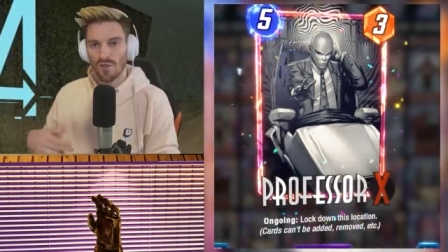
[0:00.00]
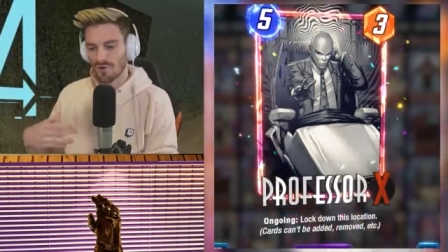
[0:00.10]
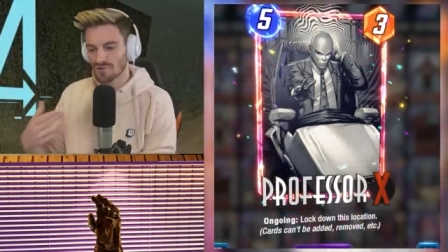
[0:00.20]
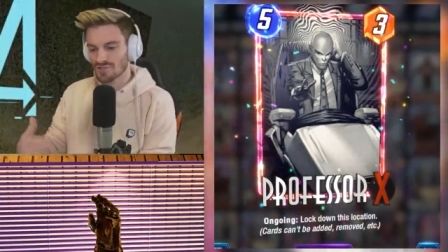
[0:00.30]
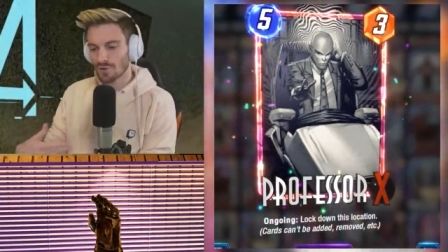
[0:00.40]

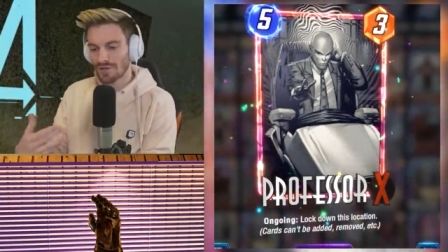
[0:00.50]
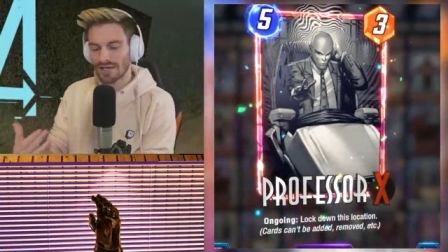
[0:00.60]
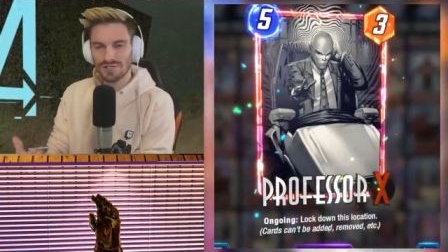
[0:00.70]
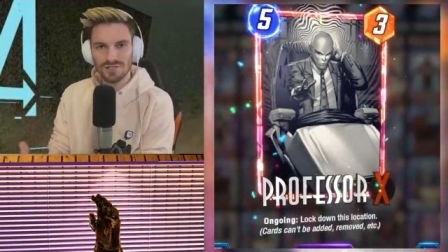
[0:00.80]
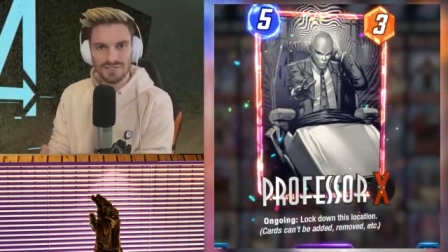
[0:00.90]
those
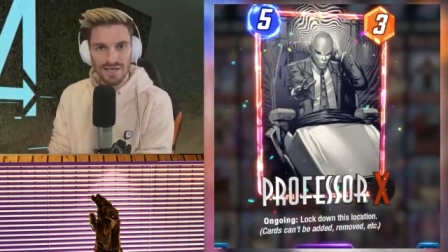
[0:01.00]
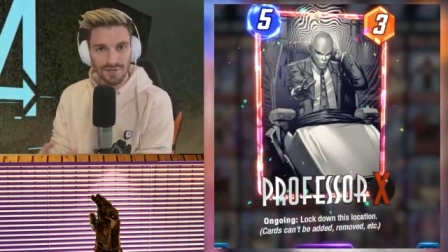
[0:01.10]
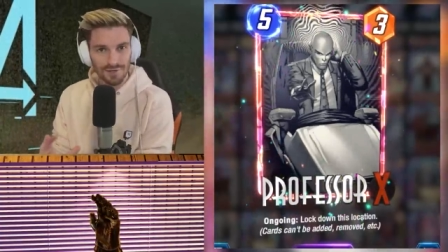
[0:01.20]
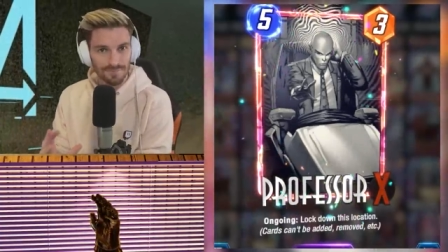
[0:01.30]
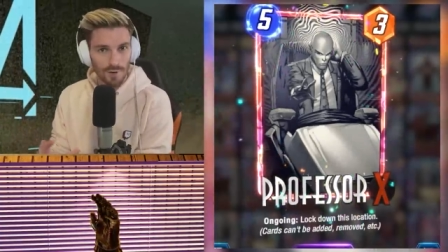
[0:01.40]
locations
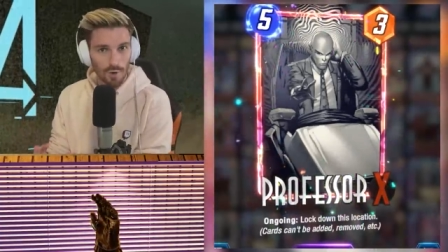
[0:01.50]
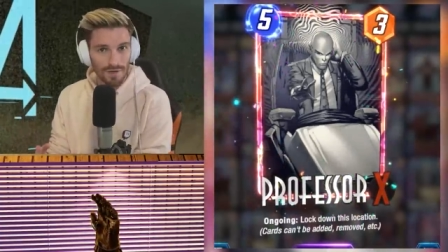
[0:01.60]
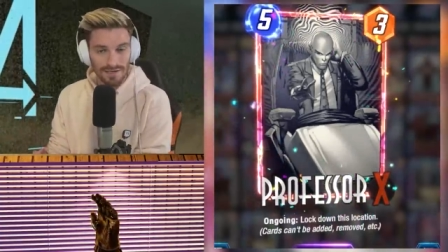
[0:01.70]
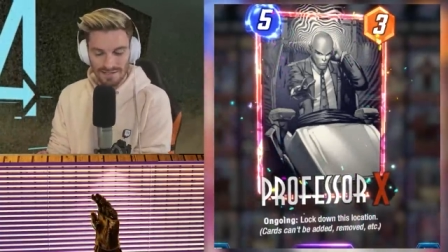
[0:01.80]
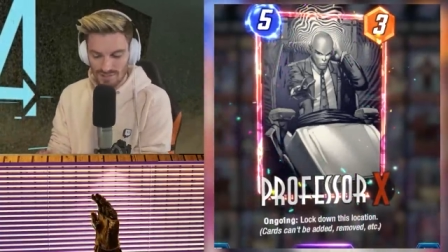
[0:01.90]
that your
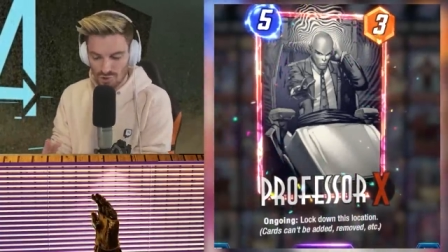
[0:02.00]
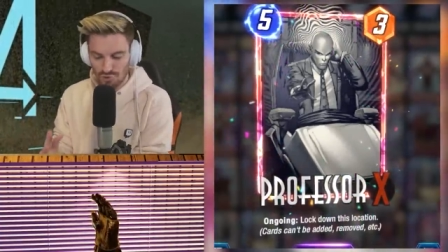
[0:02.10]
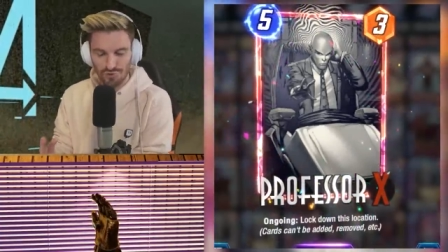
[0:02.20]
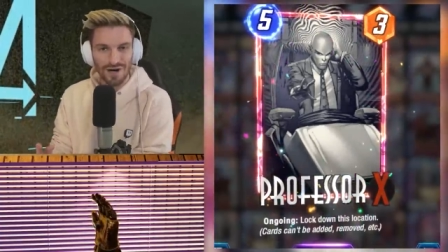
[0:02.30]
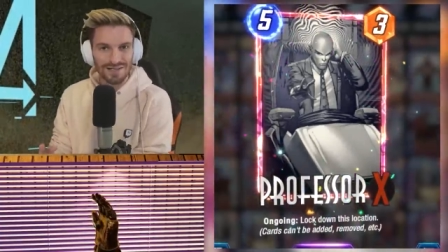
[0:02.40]
opponent is
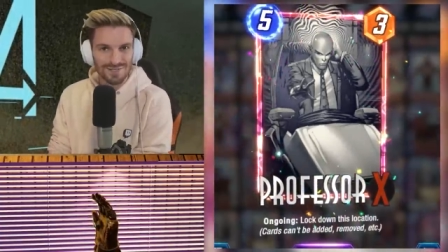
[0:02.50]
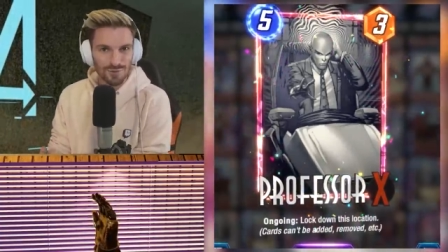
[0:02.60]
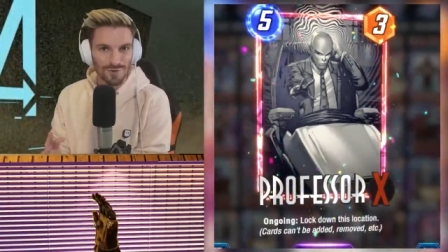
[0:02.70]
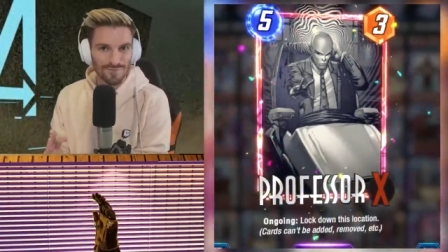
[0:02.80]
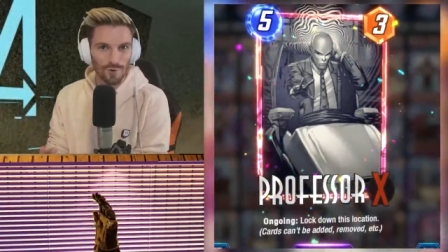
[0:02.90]
trying
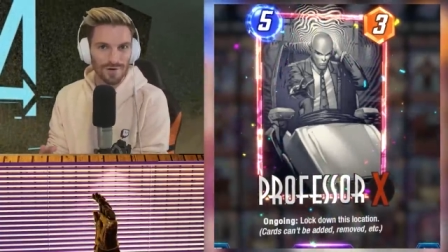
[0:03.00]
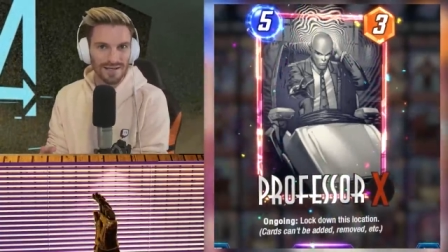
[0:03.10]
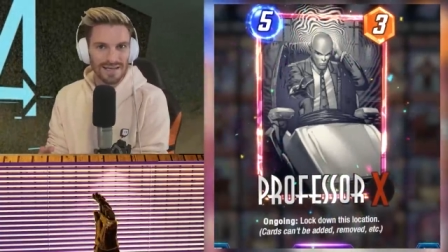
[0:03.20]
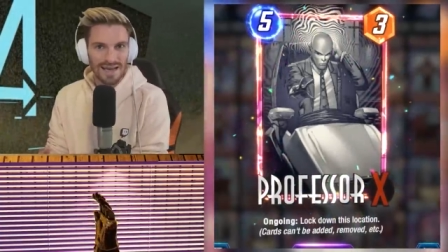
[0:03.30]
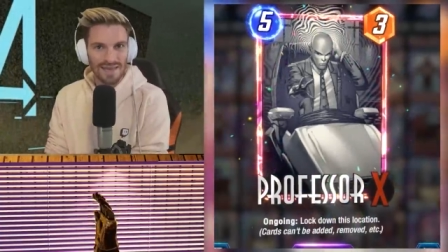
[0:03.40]
to
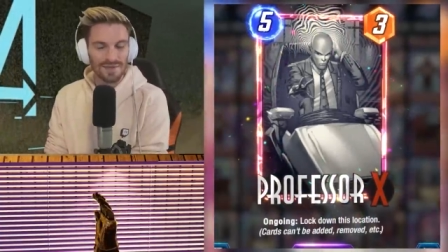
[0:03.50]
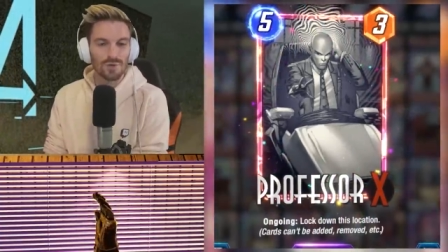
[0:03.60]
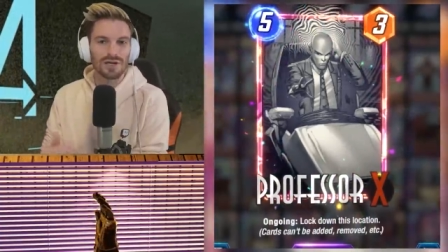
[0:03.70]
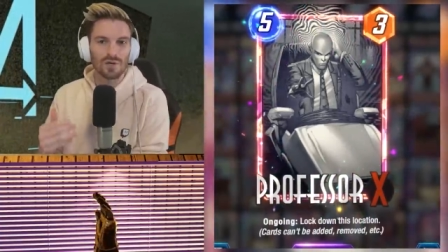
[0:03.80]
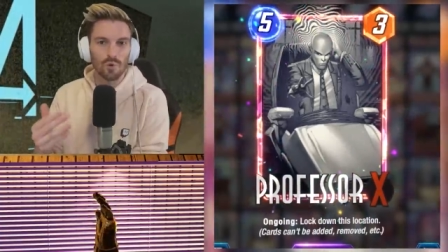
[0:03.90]
avoid, and then
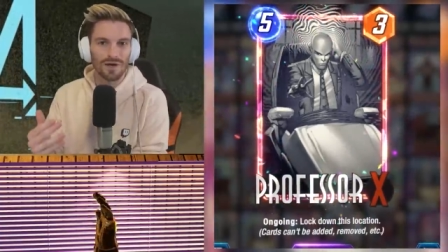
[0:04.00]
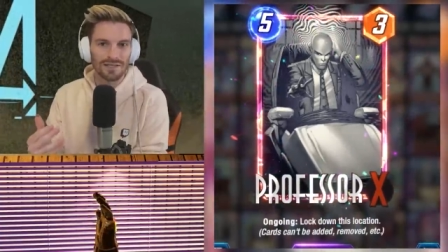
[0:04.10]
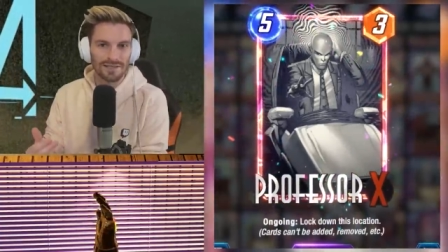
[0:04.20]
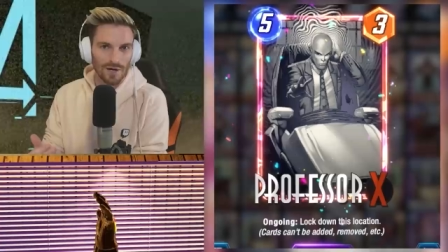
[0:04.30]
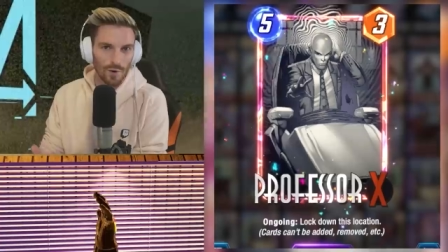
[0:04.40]
you can
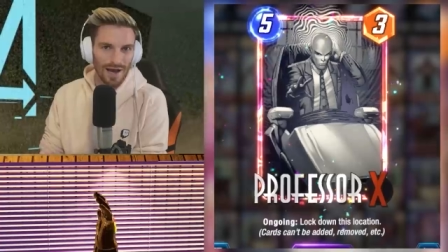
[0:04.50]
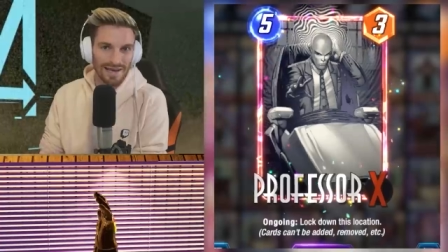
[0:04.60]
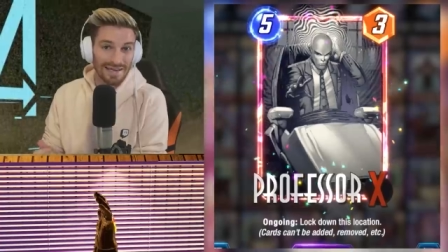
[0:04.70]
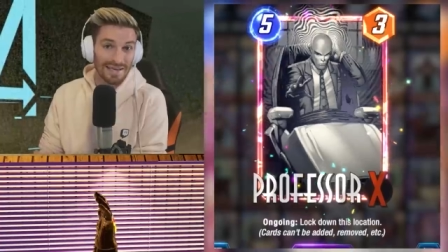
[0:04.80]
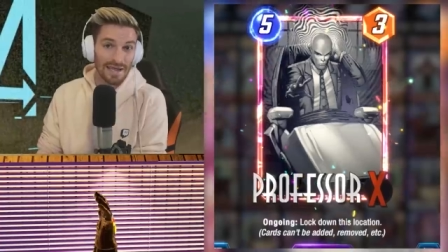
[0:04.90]
quickly go
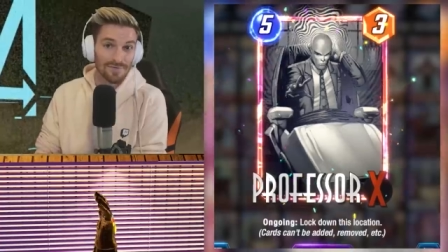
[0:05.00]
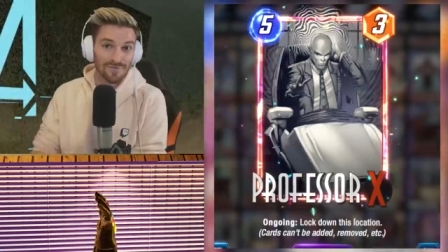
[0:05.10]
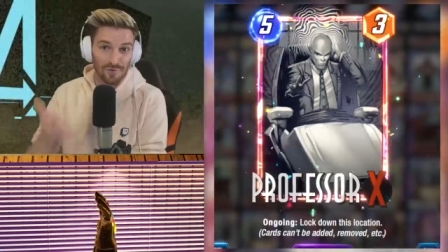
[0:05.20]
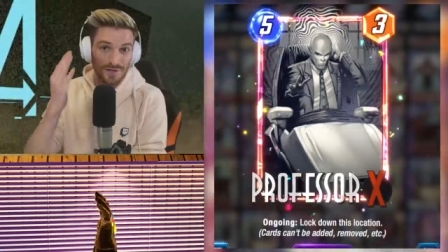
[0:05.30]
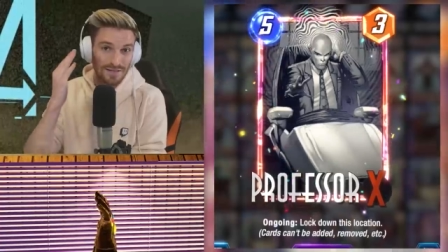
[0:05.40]
ahead and get a
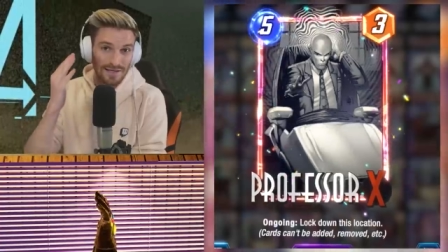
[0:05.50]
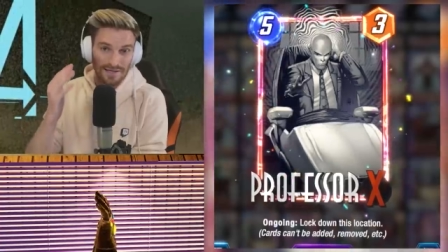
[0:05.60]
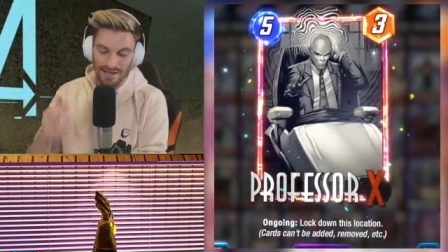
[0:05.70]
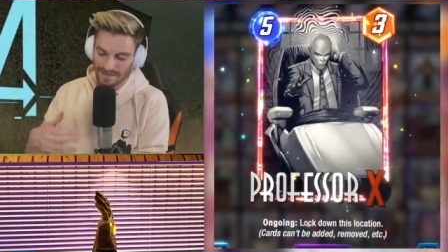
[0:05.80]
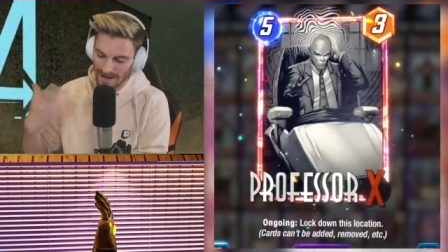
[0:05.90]
free
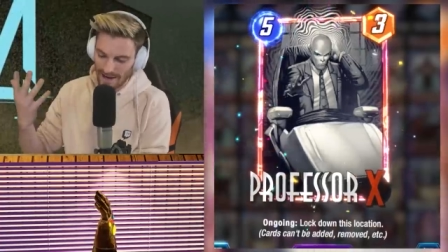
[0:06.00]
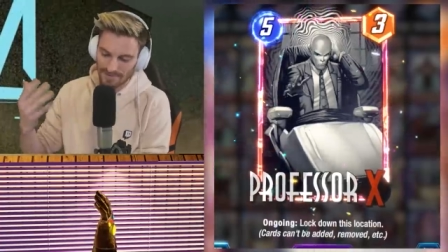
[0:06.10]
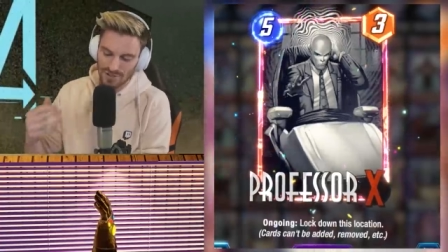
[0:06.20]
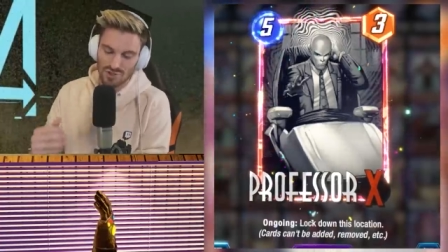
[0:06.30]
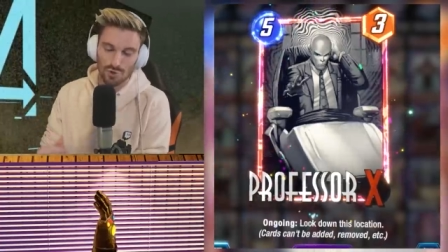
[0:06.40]
lane and then
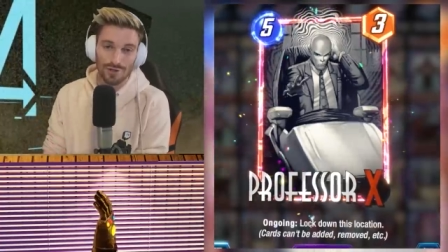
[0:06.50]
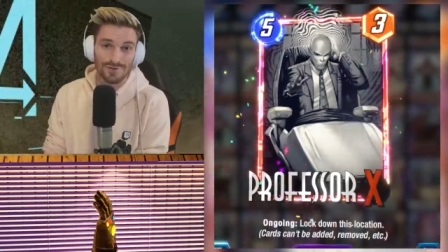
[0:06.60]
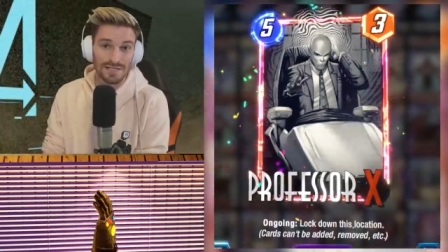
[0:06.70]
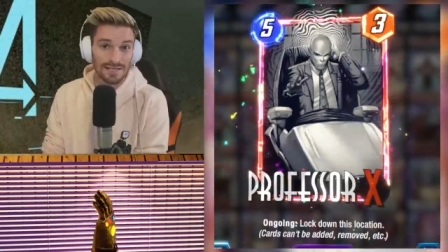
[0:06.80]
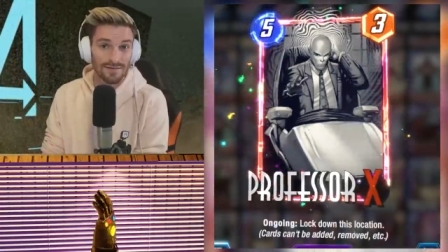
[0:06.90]
have the
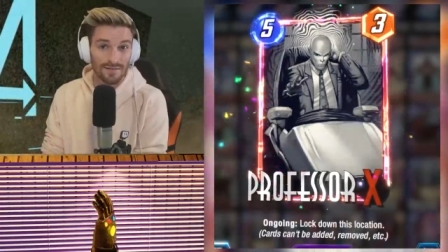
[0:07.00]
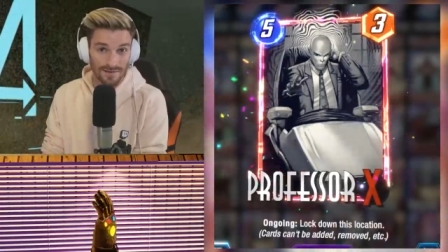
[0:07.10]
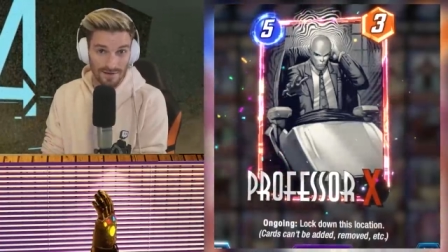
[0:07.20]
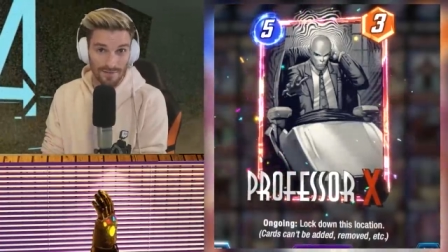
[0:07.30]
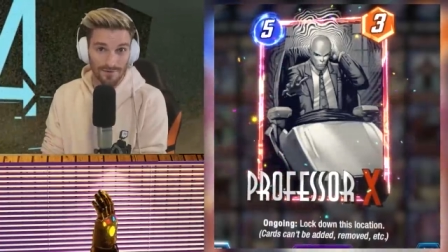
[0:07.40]
Destroyer to get
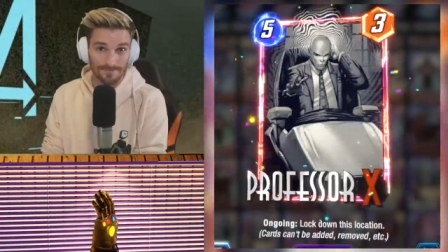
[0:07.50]
the other.